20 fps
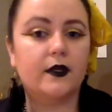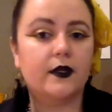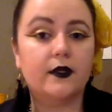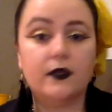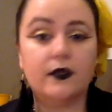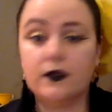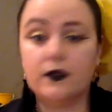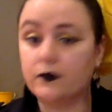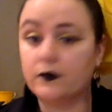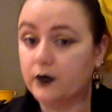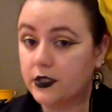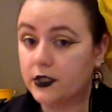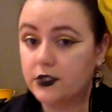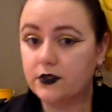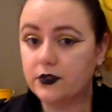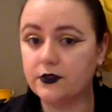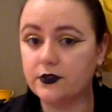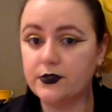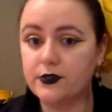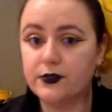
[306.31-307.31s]
The
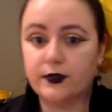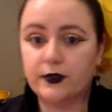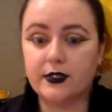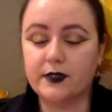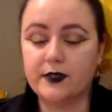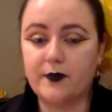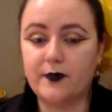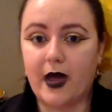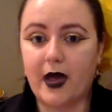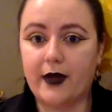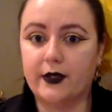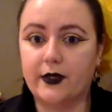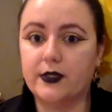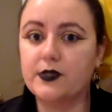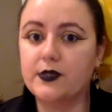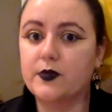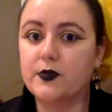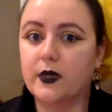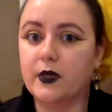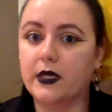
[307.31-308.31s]
original source
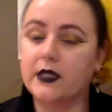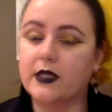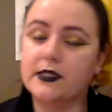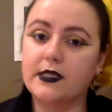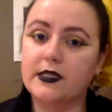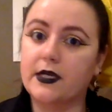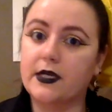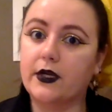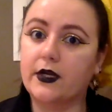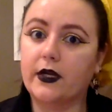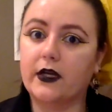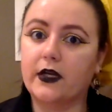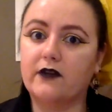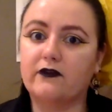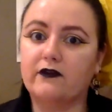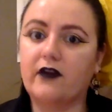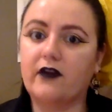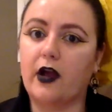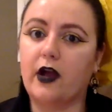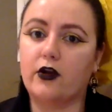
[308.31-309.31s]
matters when considering
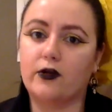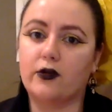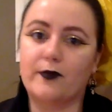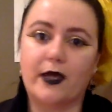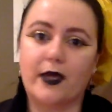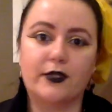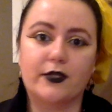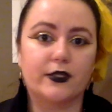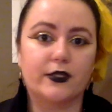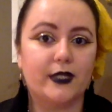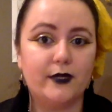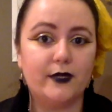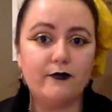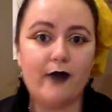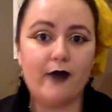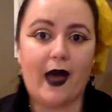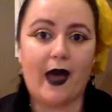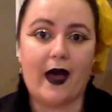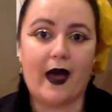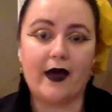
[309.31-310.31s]
environmental
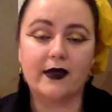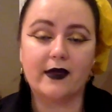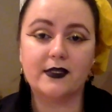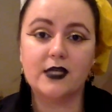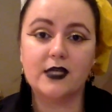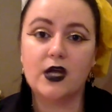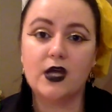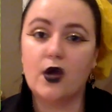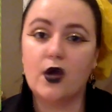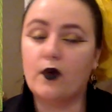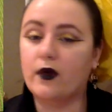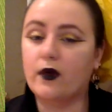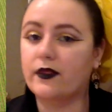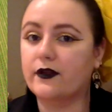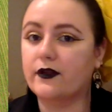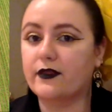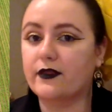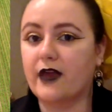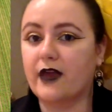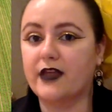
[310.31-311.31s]
impact, whether
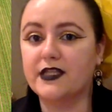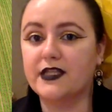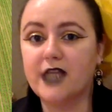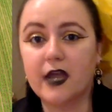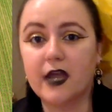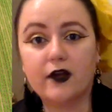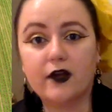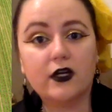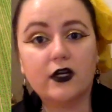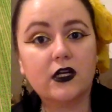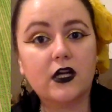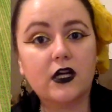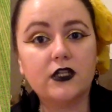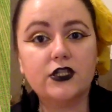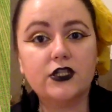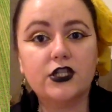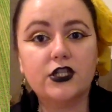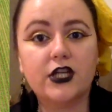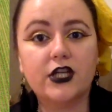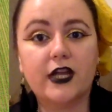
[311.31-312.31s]
that's
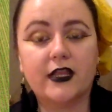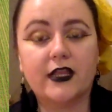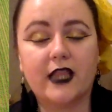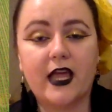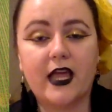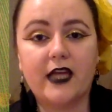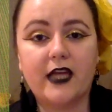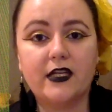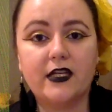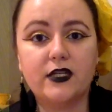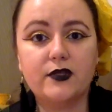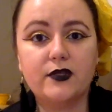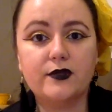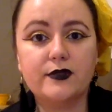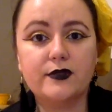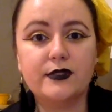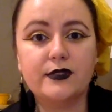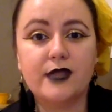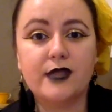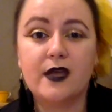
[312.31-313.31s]
agriculture and land
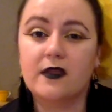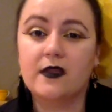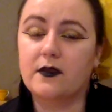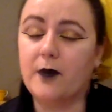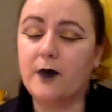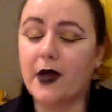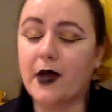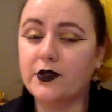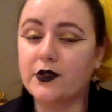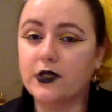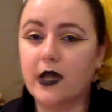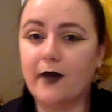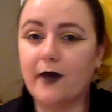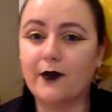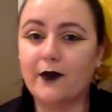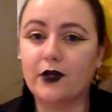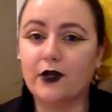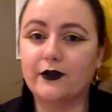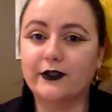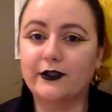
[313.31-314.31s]
use, the
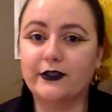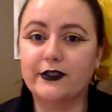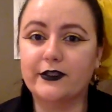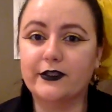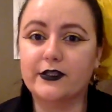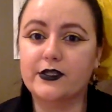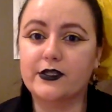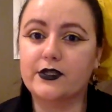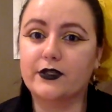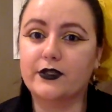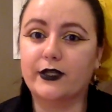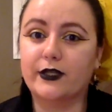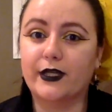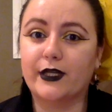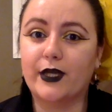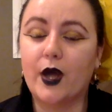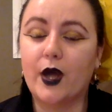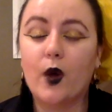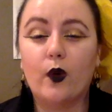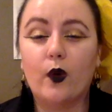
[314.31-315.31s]
petrochemical industry,
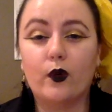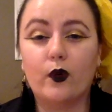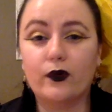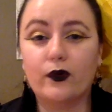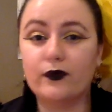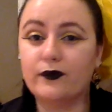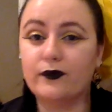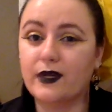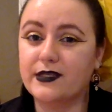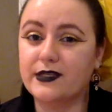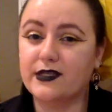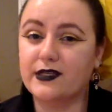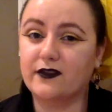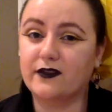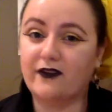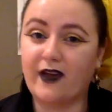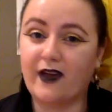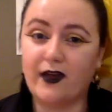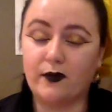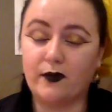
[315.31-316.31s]
or the raising of
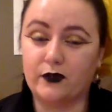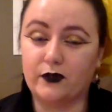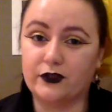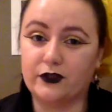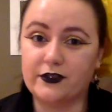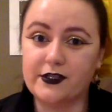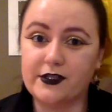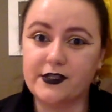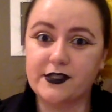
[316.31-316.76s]
animals.